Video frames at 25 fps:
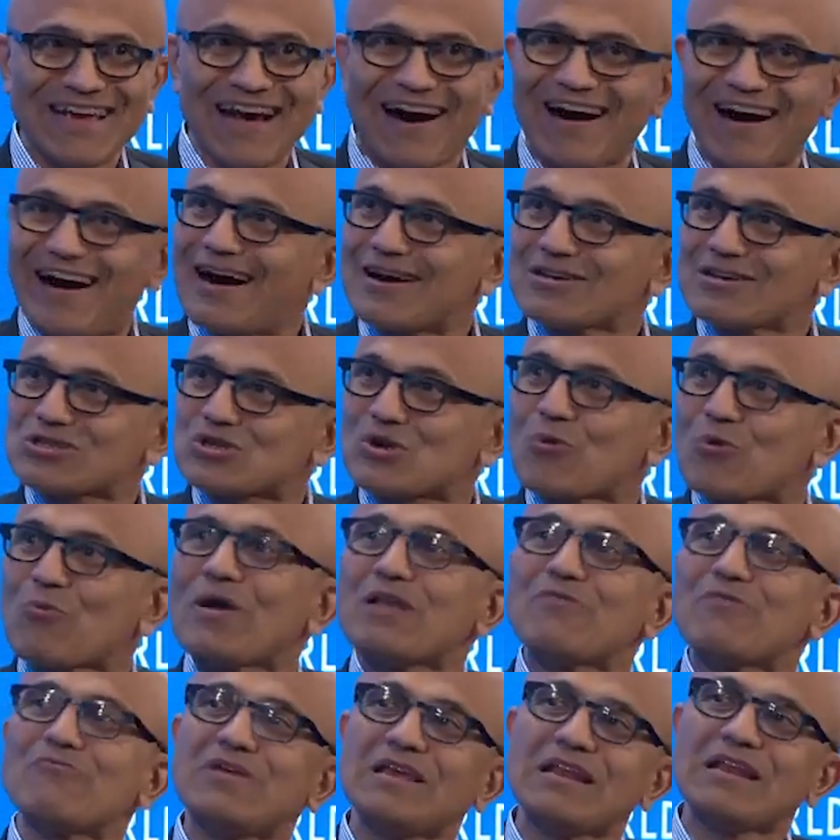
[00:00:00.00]
Uh, so
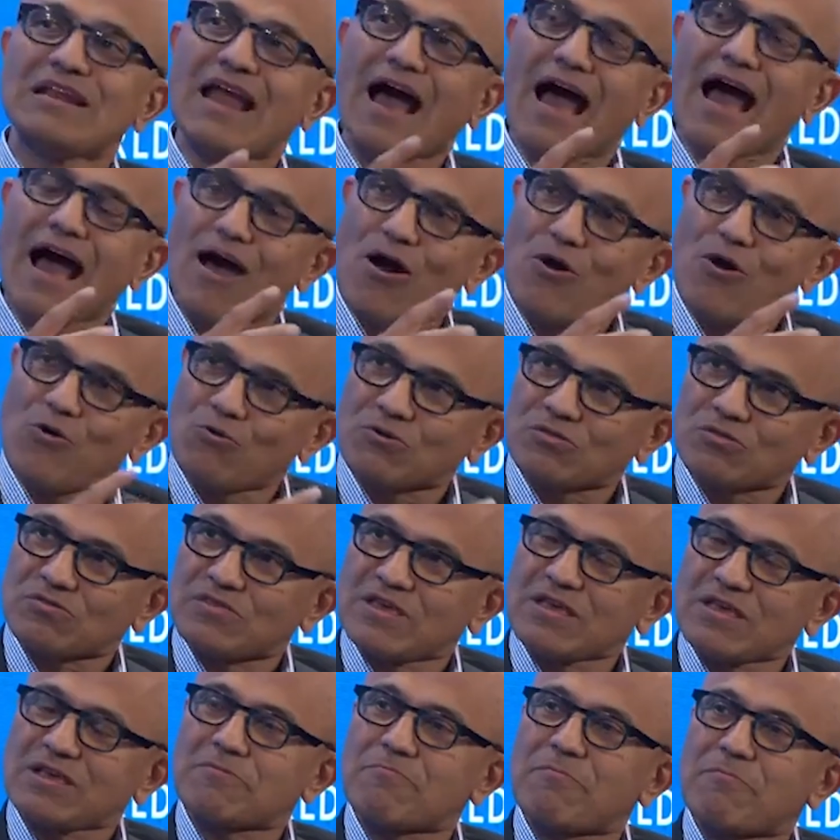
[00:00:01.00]
when we now
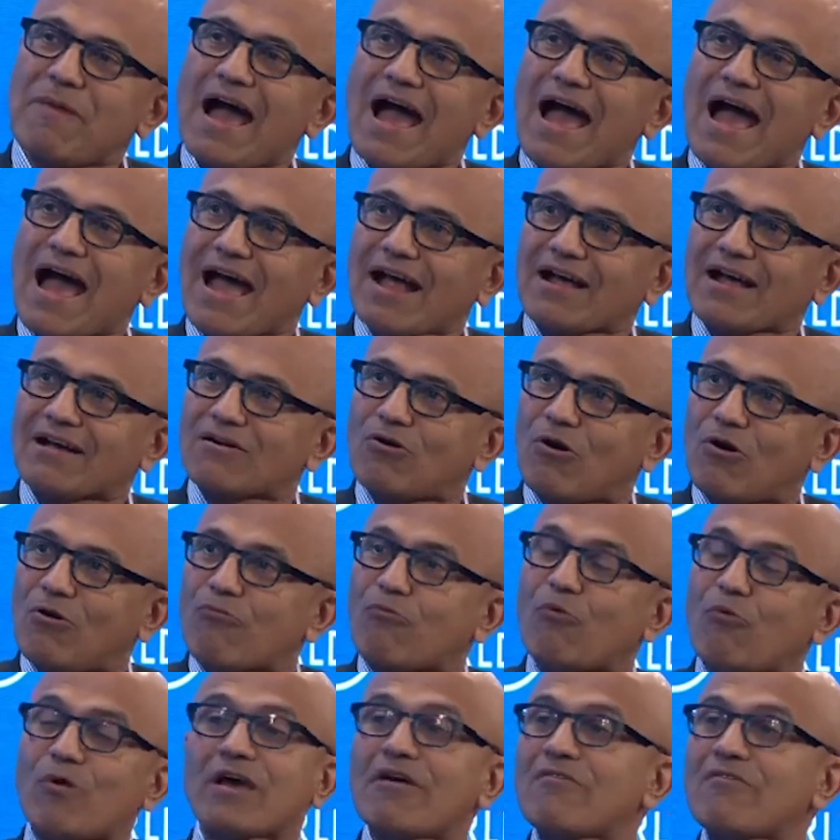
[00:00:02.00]
think back
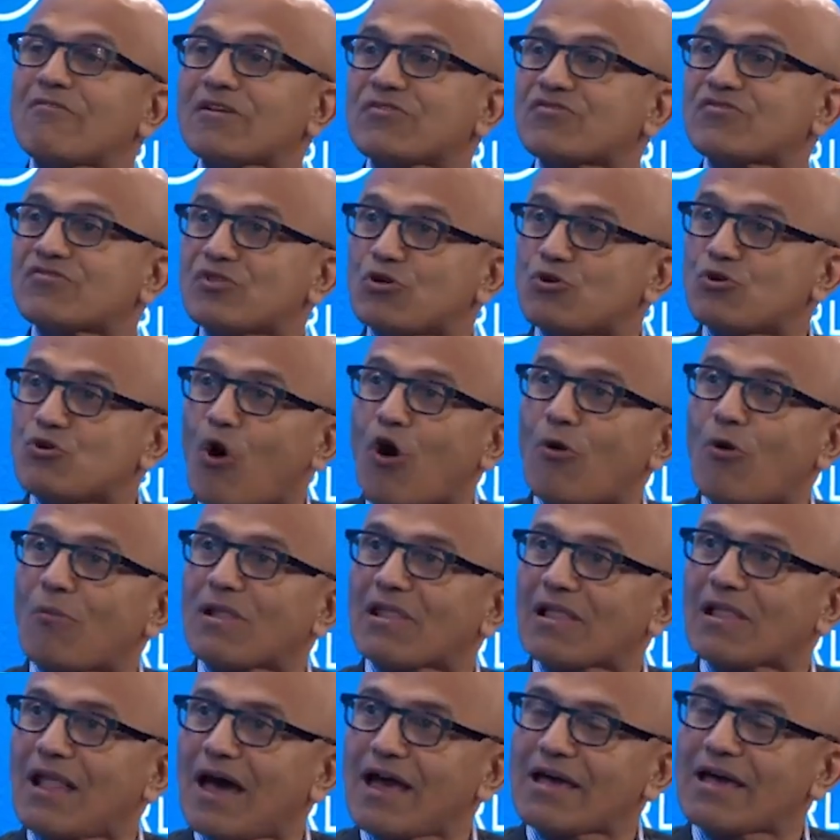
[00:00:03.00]
of whatever is the normal
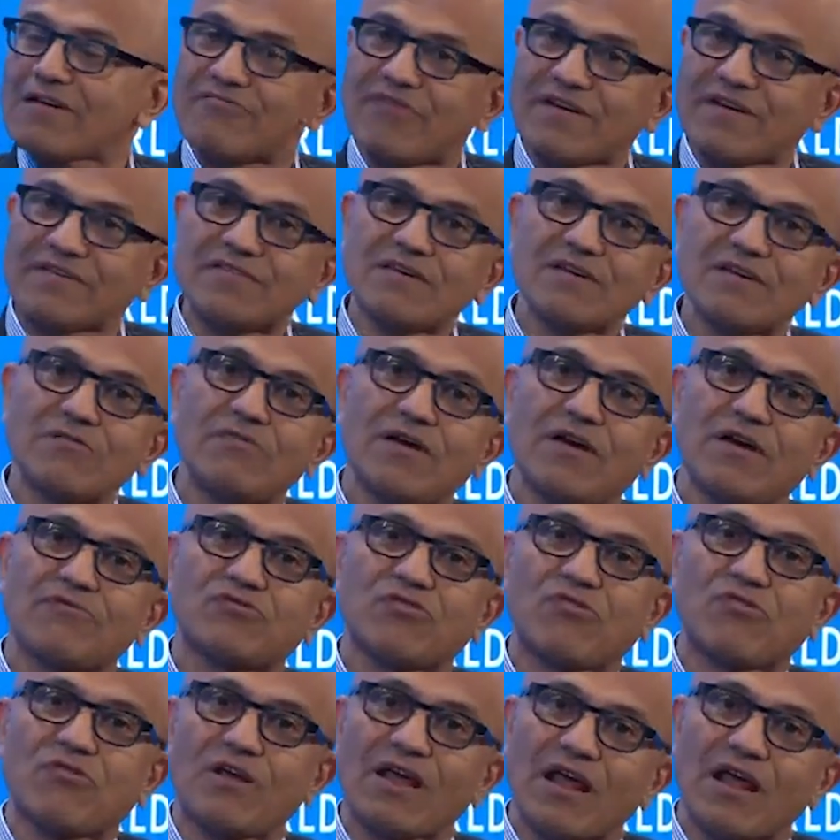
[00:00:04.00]
life, I think we have
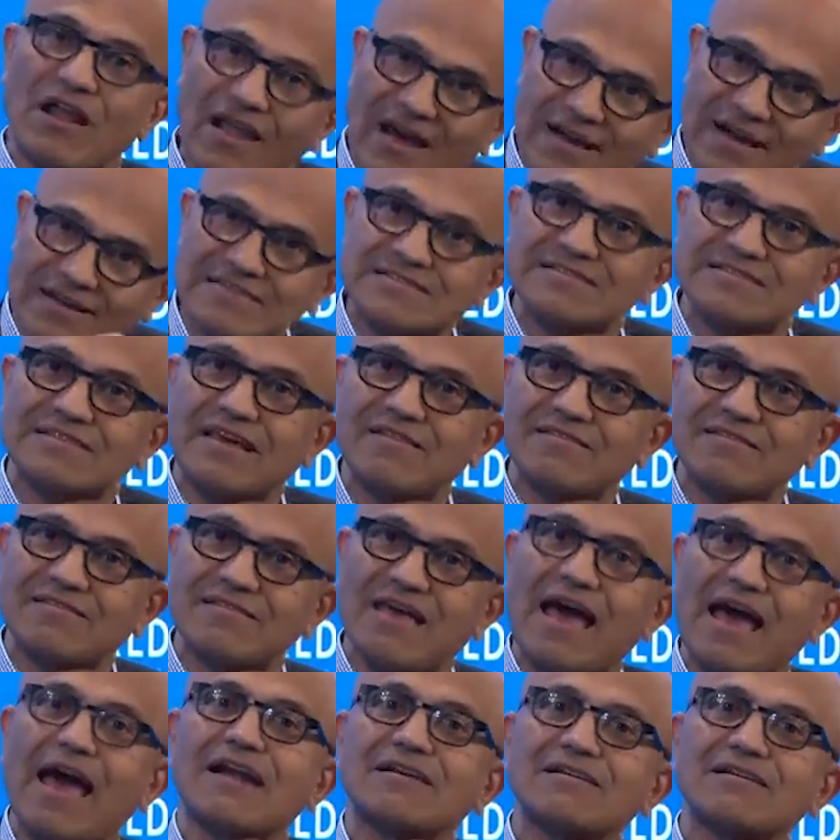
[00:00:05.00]
to realize that
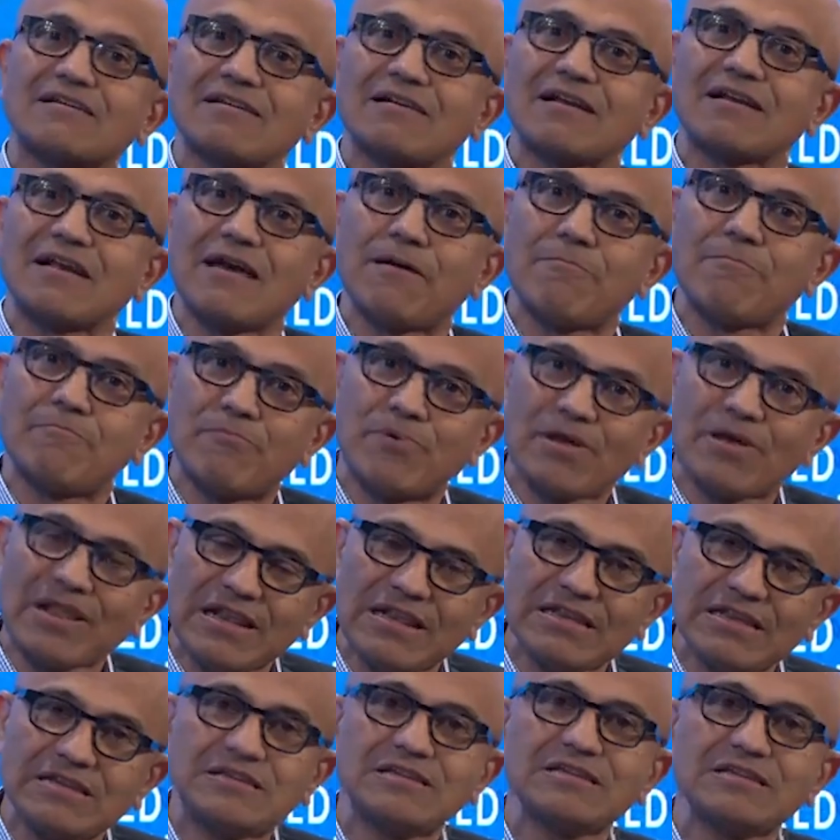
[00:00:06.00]
that
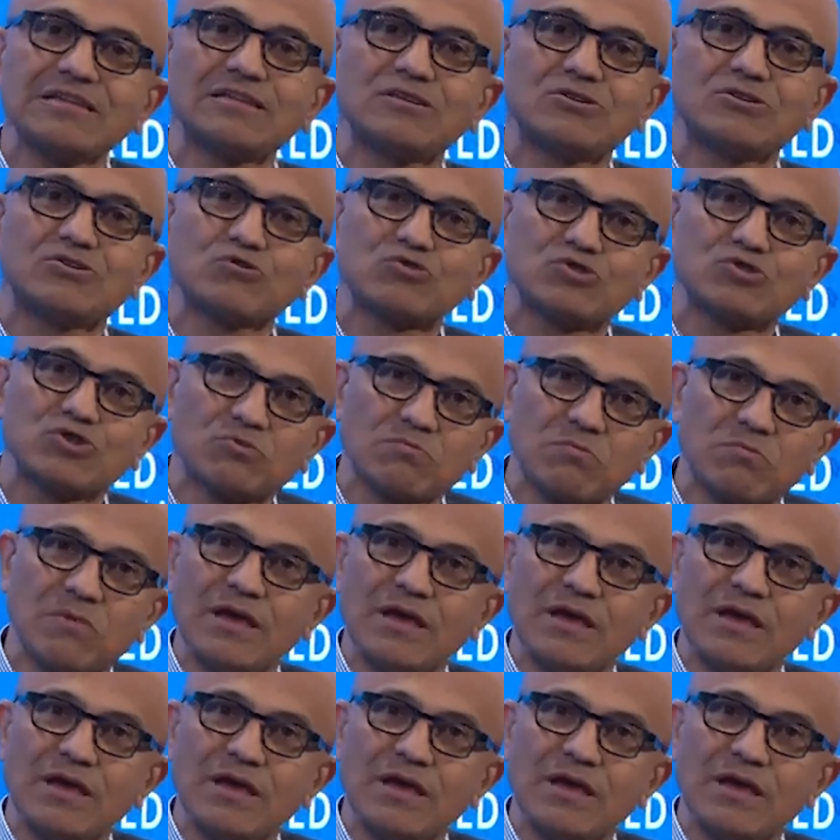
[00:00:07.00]
ability to